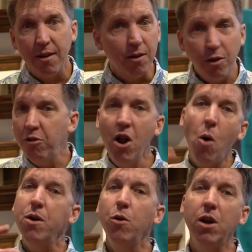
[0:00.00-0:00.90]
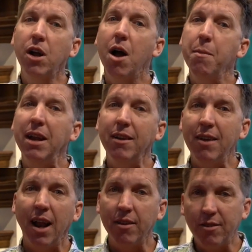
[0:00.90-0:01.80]
there's no one who can come in and
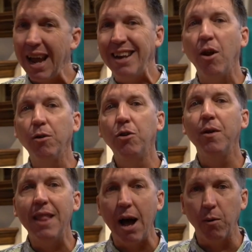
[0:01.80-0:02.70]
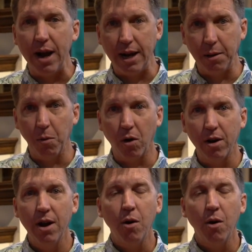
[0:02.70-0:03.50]
tell us, hey, don't do it that way anymore.